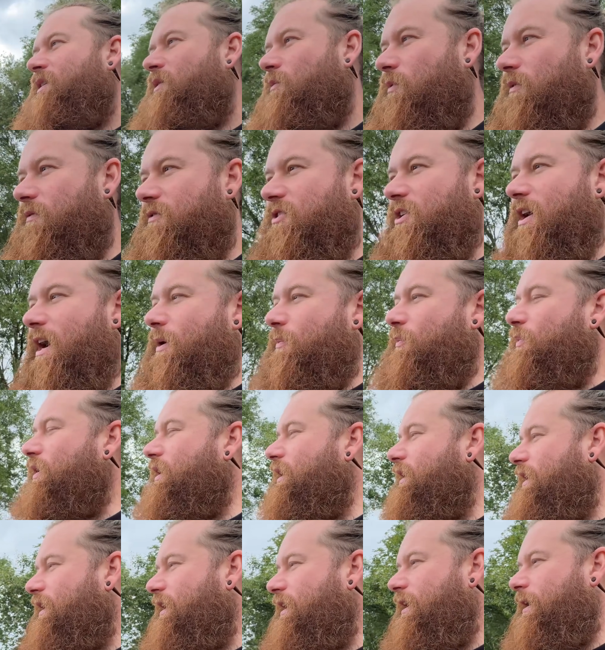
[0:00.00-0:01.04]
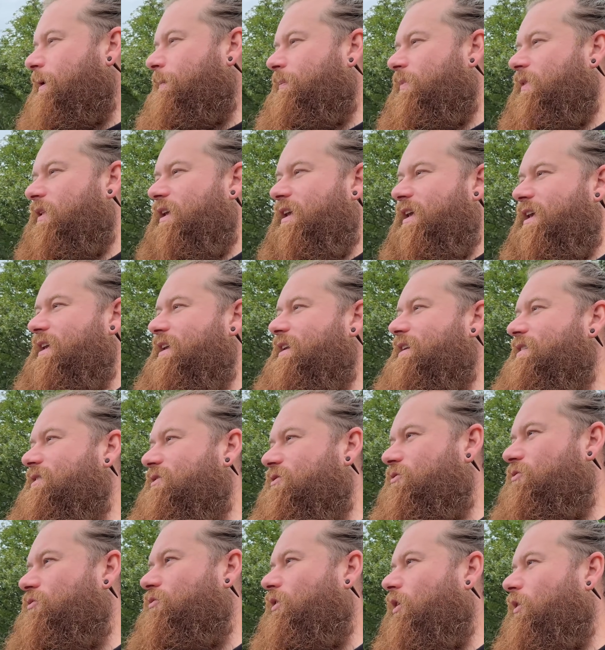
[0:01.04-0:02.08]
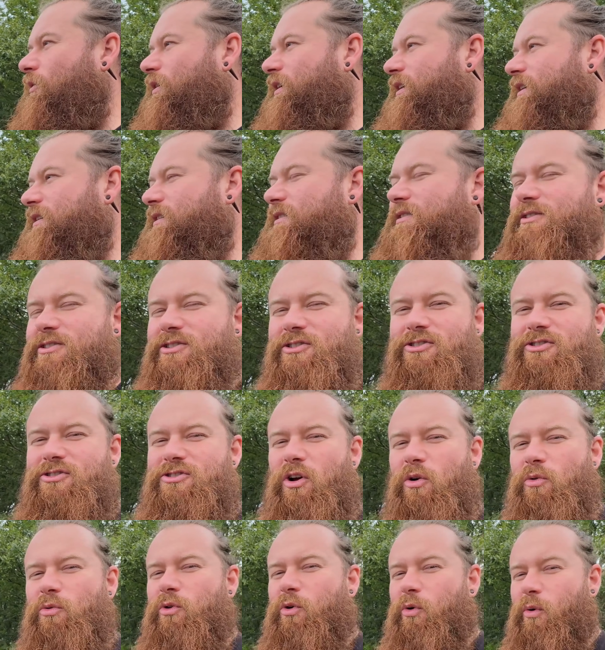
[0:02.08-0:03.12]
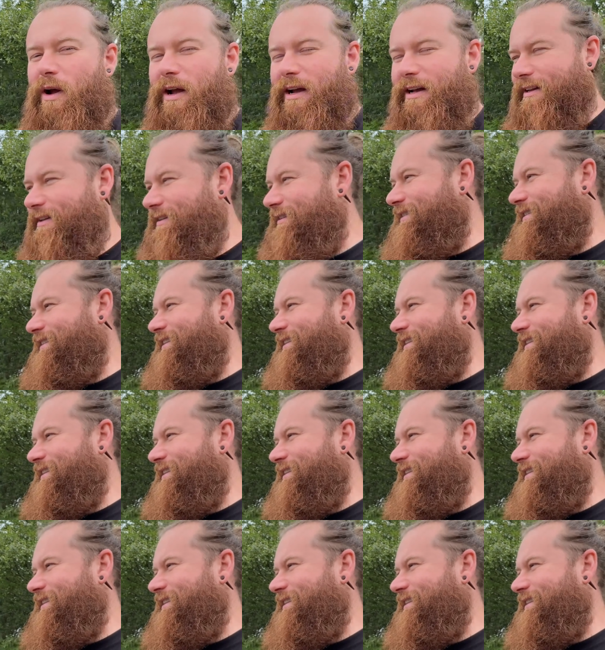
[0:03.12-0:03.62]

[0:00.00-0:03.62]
With Jack being here, he is growing so quick.